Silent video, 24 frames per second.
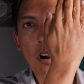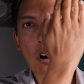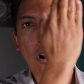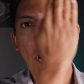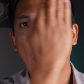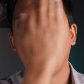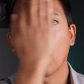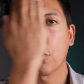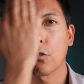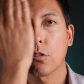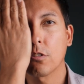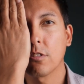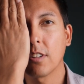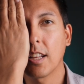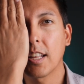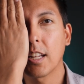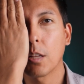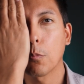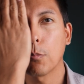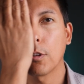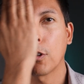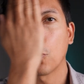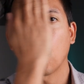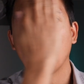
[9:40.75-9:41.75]

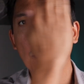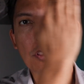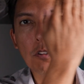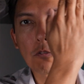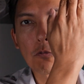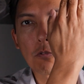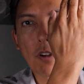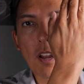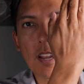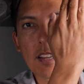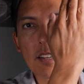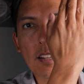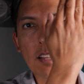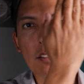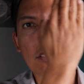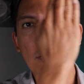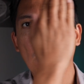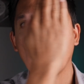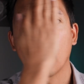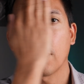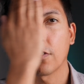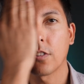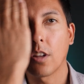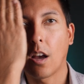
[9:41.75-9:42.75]
alternating between the right and
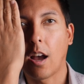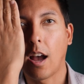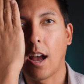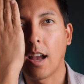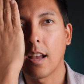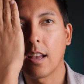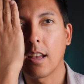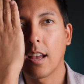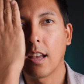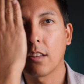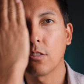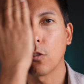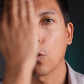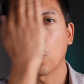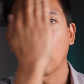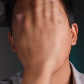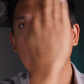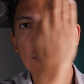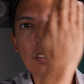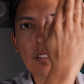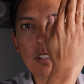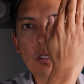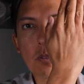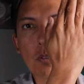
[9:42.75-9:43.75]
left eye as you
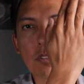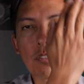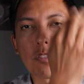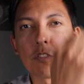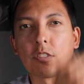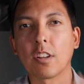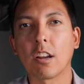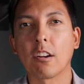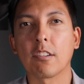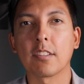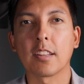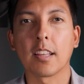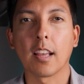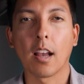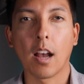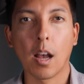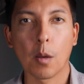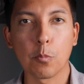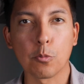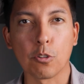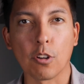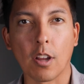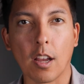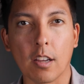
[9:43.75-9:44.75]
continue to stare at the
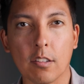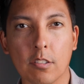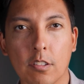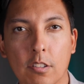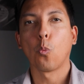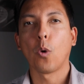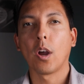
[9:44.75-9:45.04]
object.